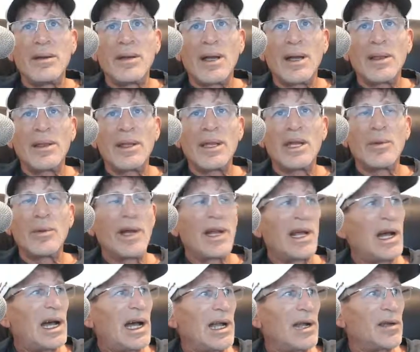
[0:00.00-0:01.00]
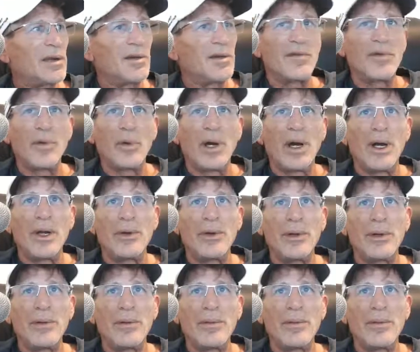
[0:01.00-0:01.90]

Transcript: I think it went higher to 400.